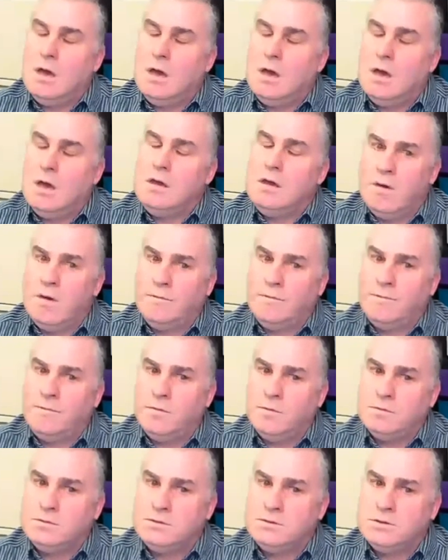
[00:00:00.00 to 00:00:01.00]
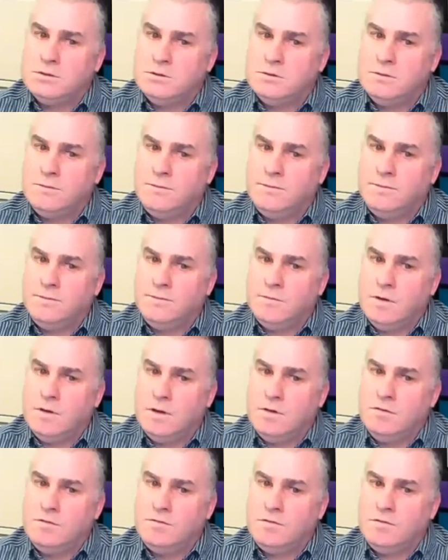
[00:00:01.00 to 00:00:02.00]
Have you ever thought of
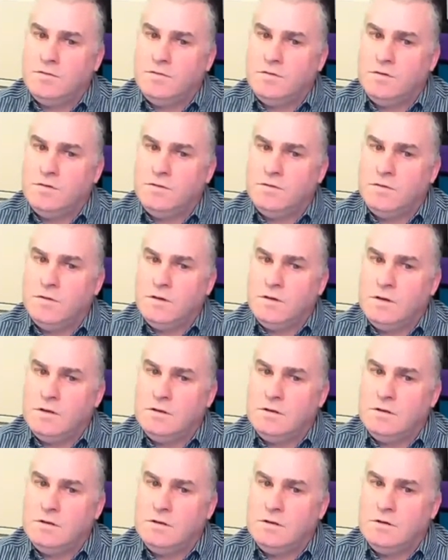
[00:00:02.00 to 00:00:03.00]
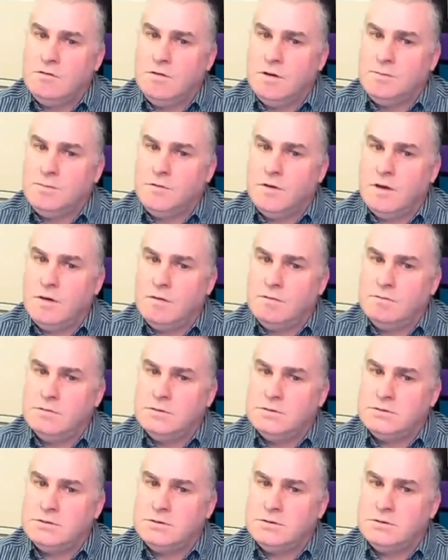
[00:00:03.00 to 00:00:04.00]
introducing crypto
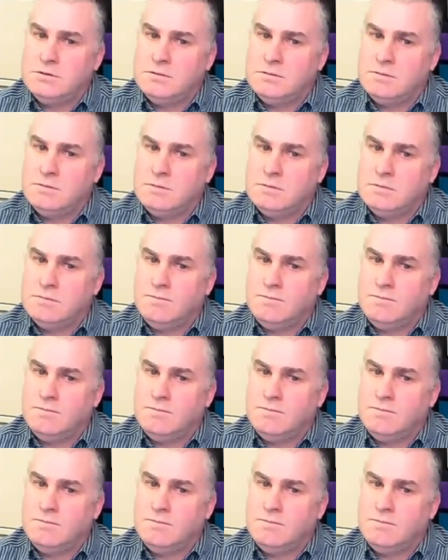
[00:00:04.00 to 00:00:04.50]
as a